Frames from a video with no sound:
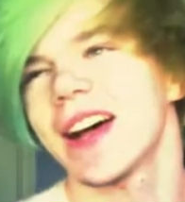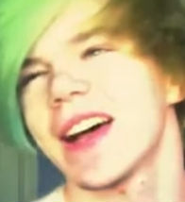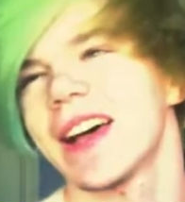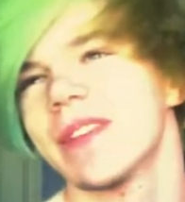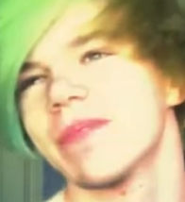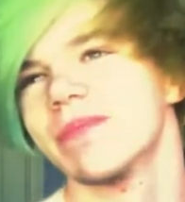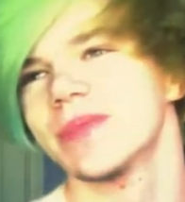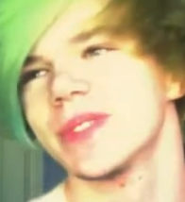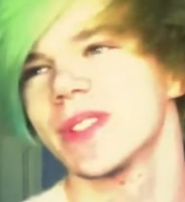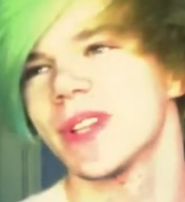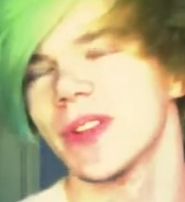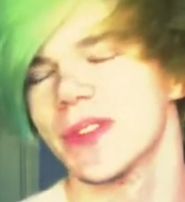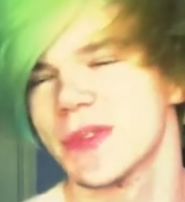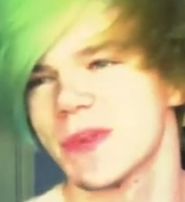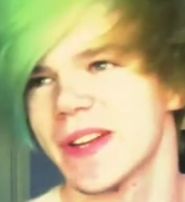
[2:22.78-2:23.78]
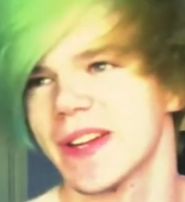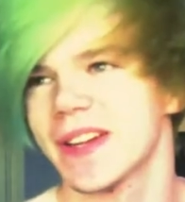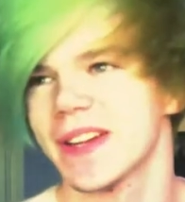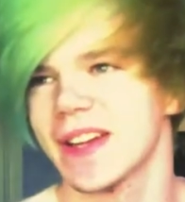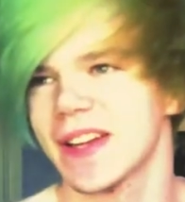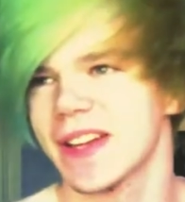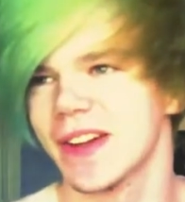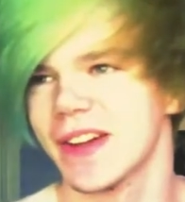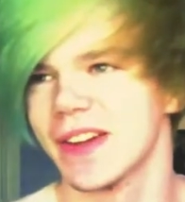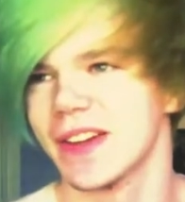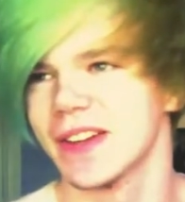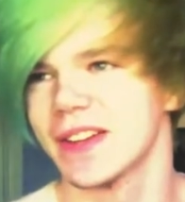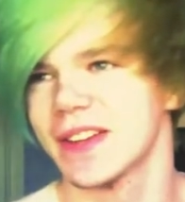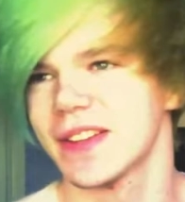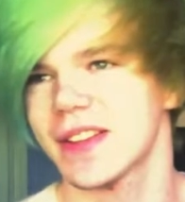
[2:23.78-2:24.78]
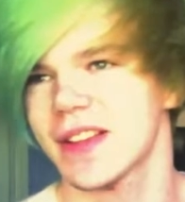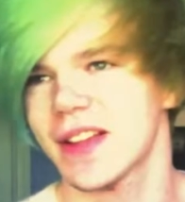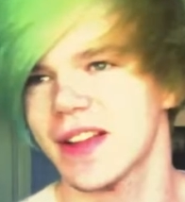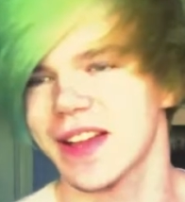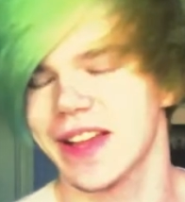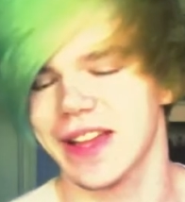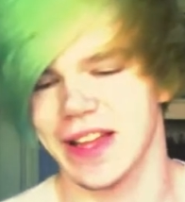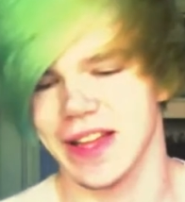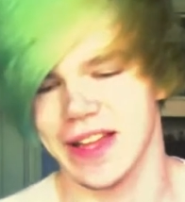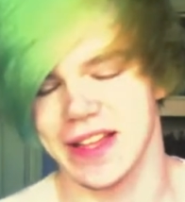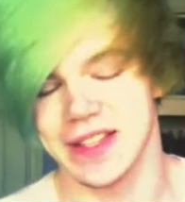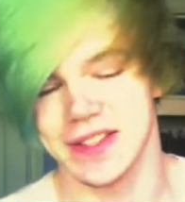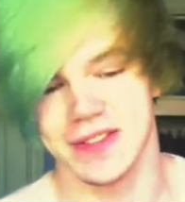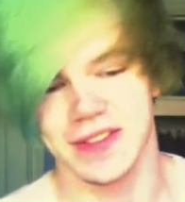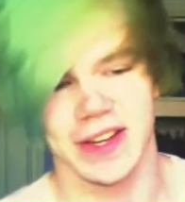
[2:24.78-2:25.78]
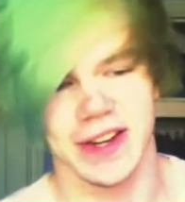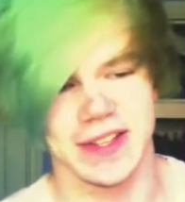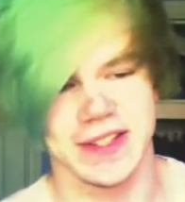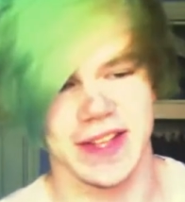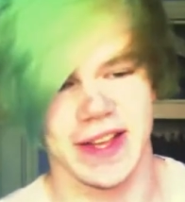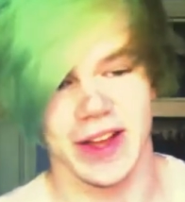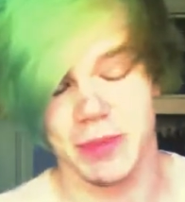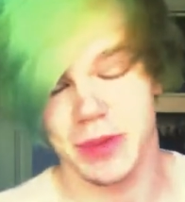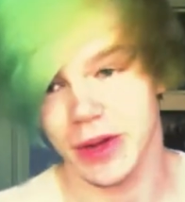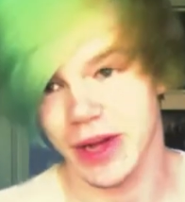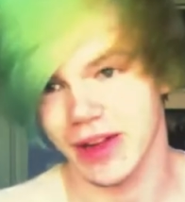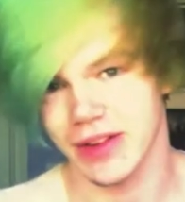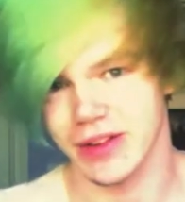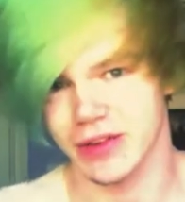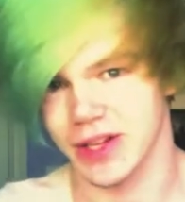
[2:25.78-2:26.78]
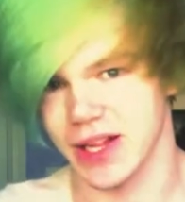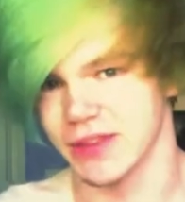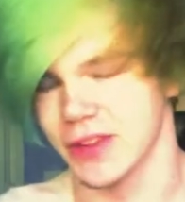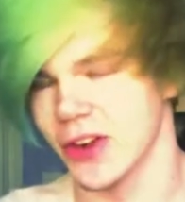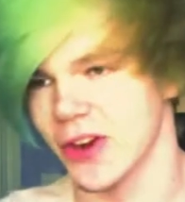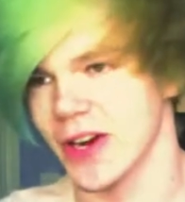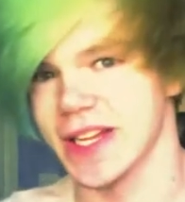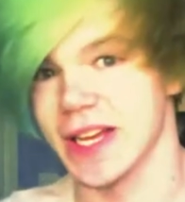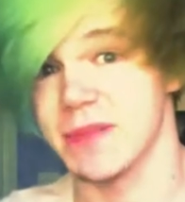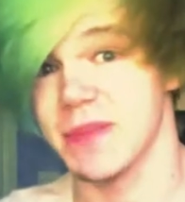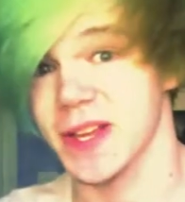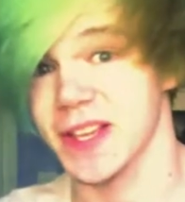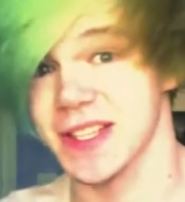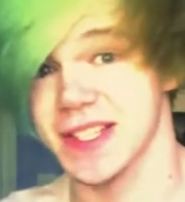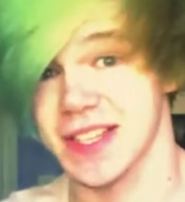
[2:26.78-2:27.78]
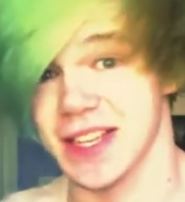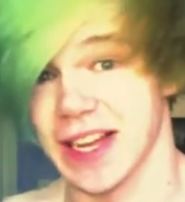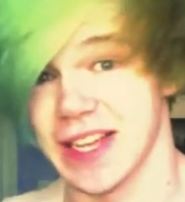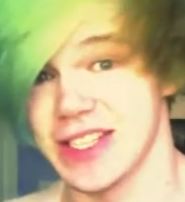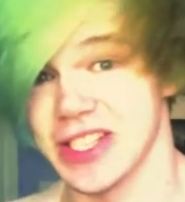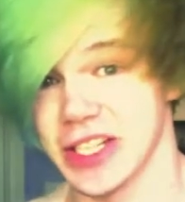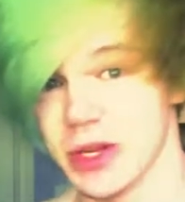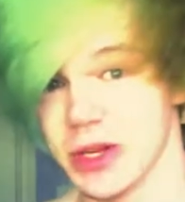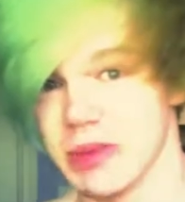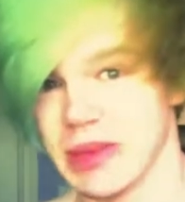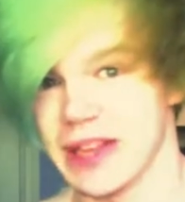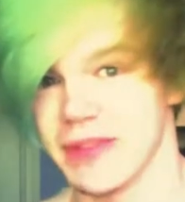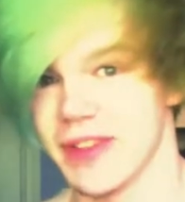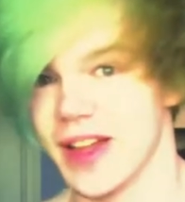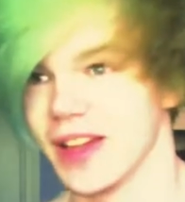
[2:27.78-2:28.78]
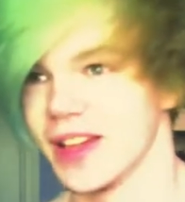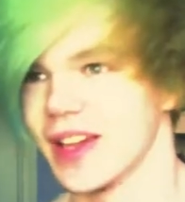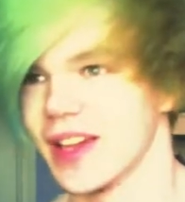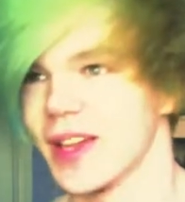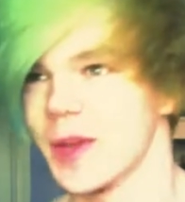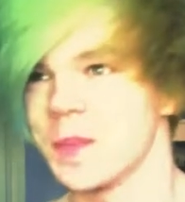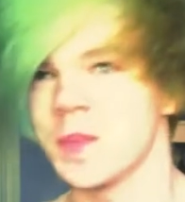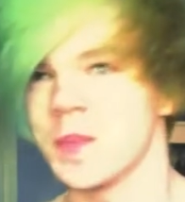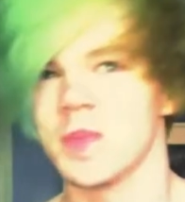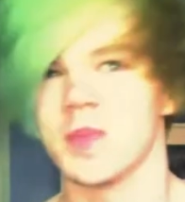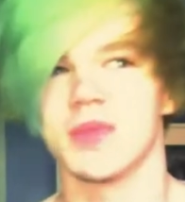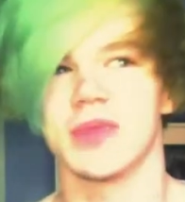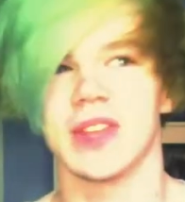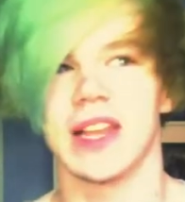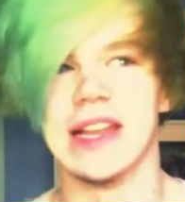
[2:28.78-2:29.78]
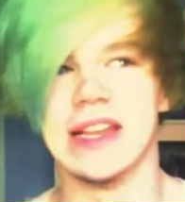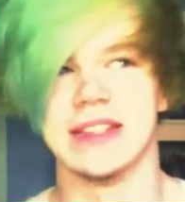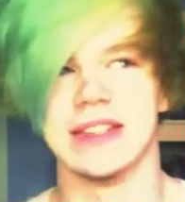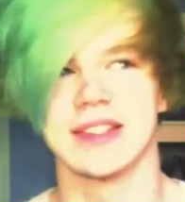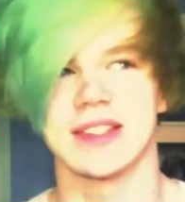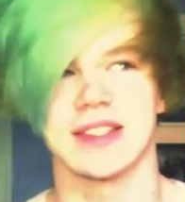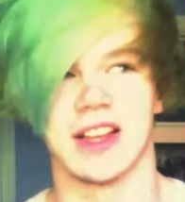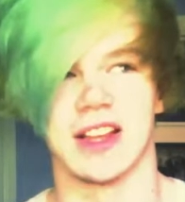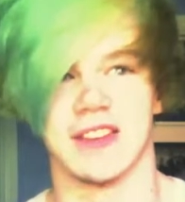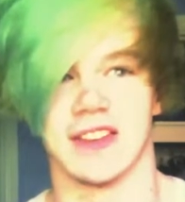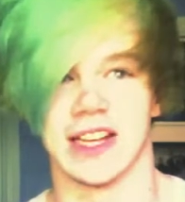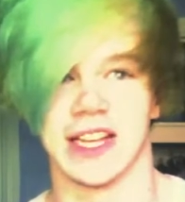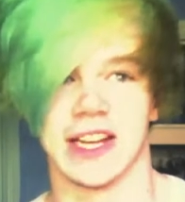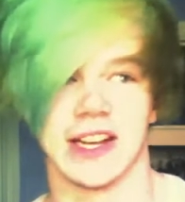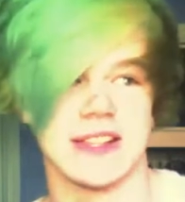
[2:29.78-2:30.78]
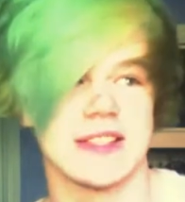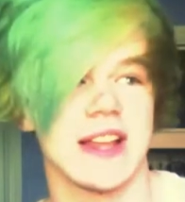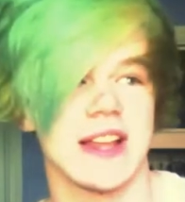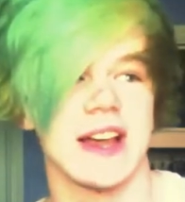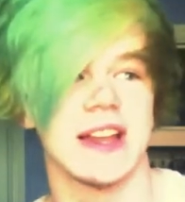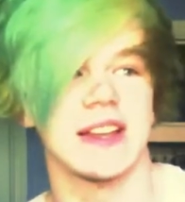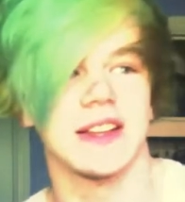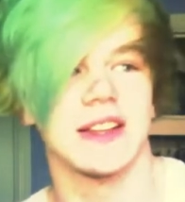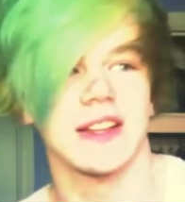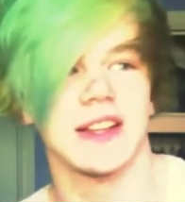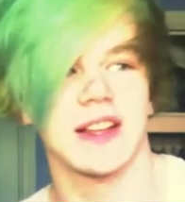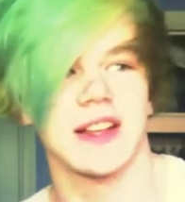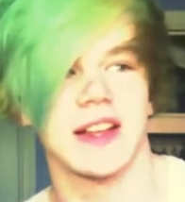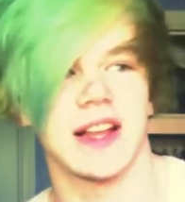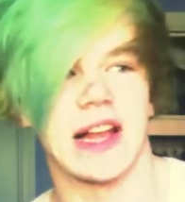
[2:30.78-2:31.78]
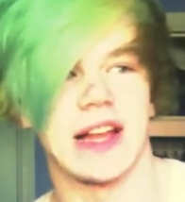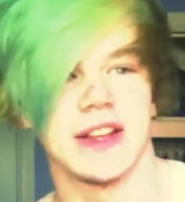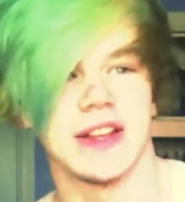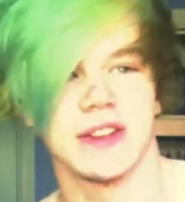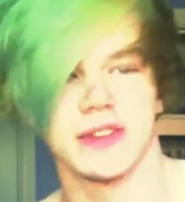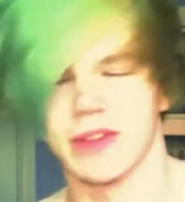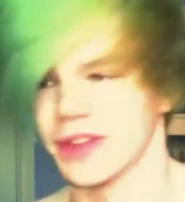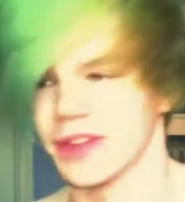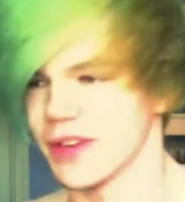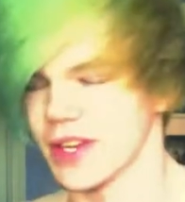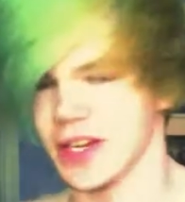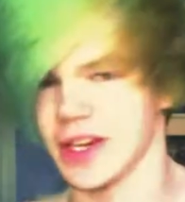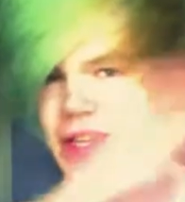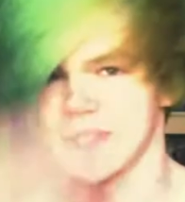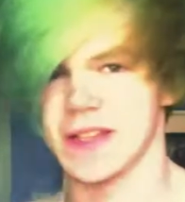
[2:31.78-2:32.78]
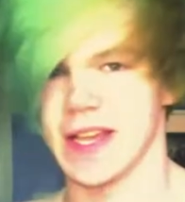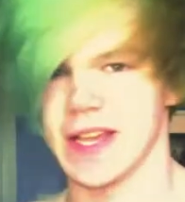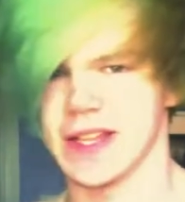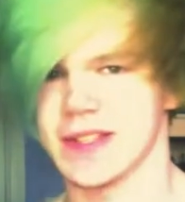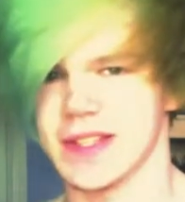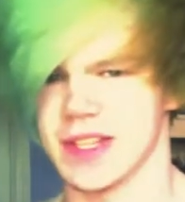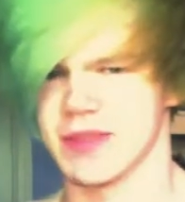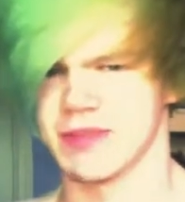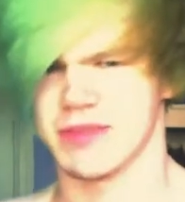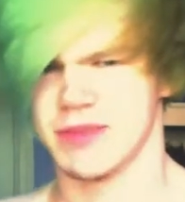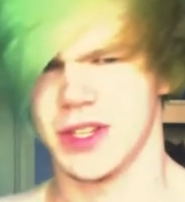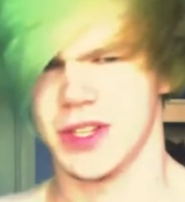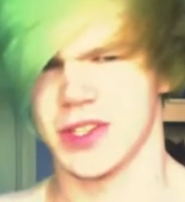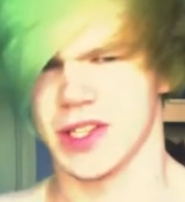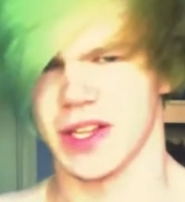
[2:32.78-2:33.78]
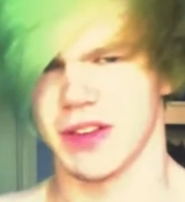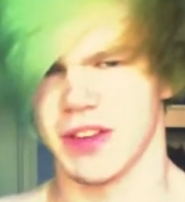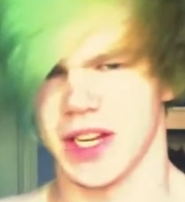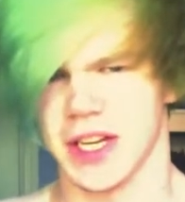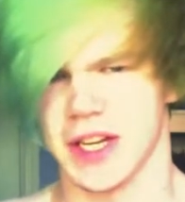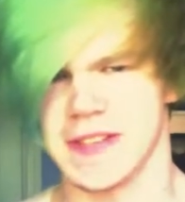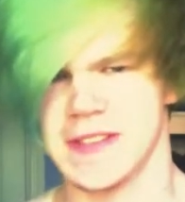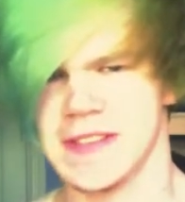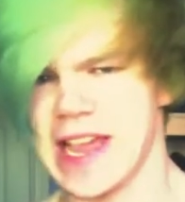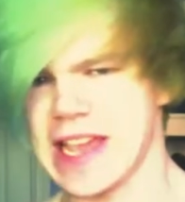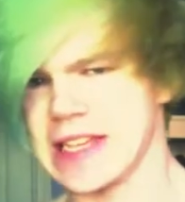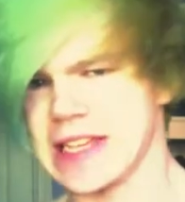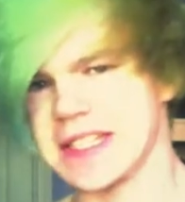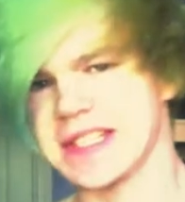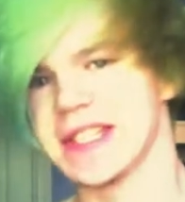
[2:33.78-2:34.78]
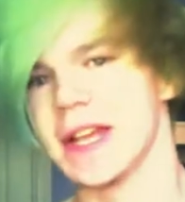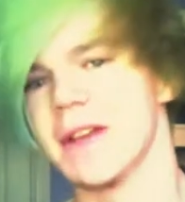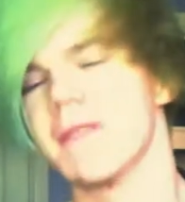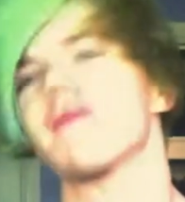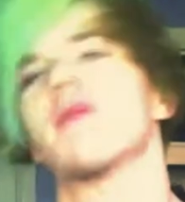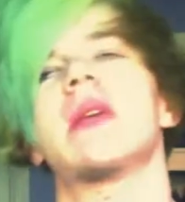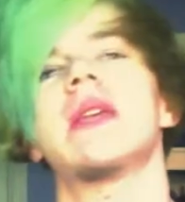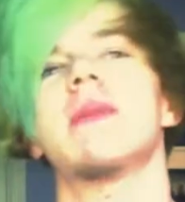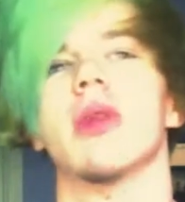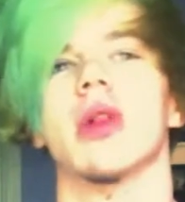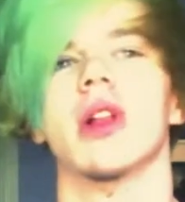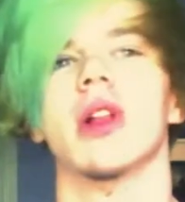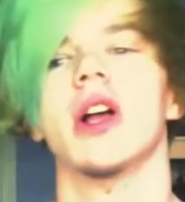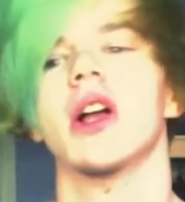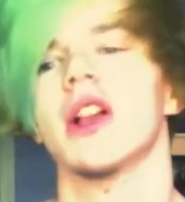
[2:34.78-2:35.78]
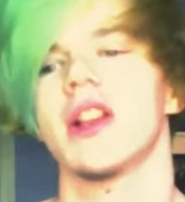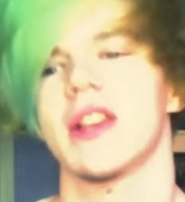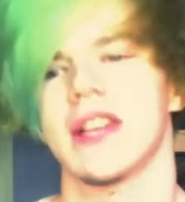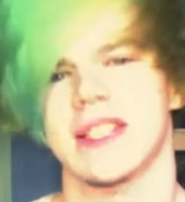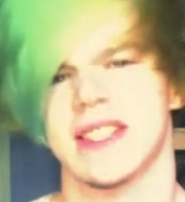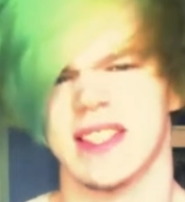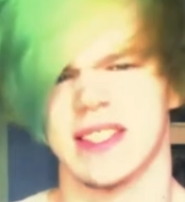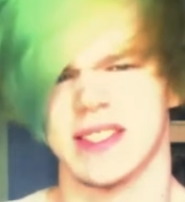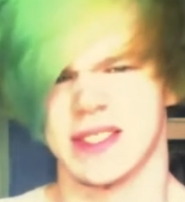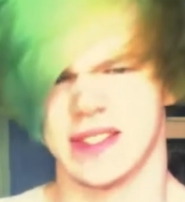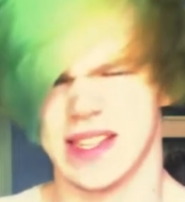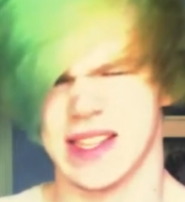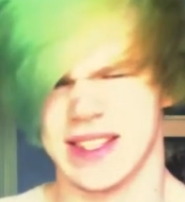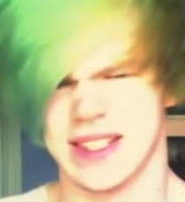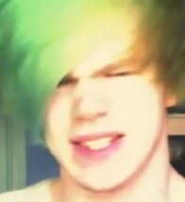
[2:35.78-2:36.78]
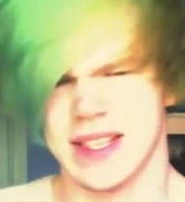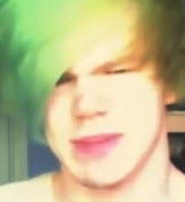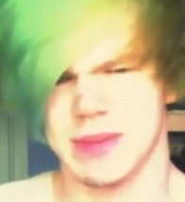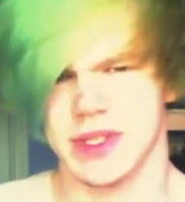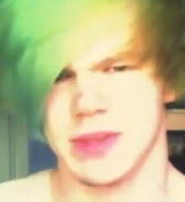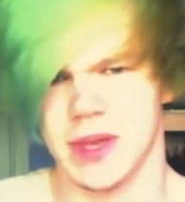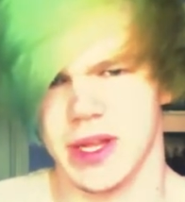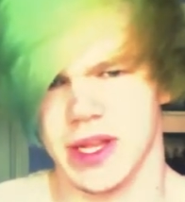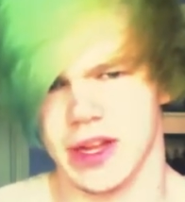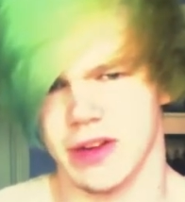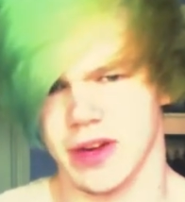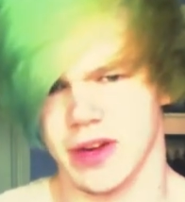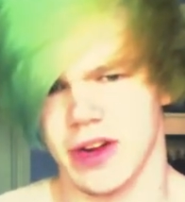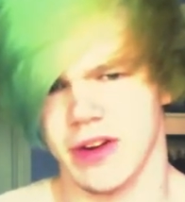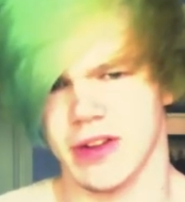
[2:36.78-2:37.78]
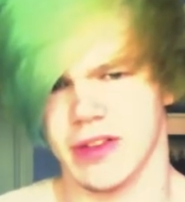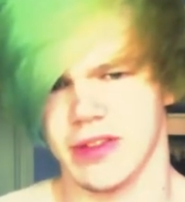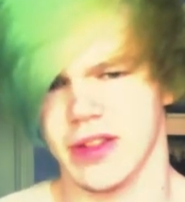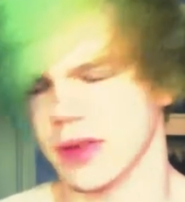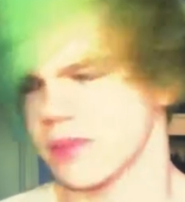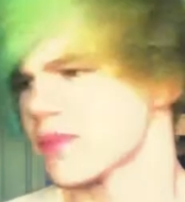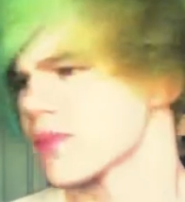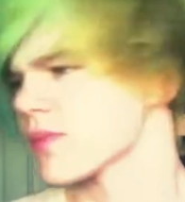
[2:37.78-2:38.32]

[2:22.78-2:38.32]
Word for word: am on Twitter I go, okay, it's a really nice day, I hope you're all having a great day, because I genuinely believe that, like it's a really nice day, and with really nice days come usually really nice days for people. It, it, it seems to be like a recurring thing.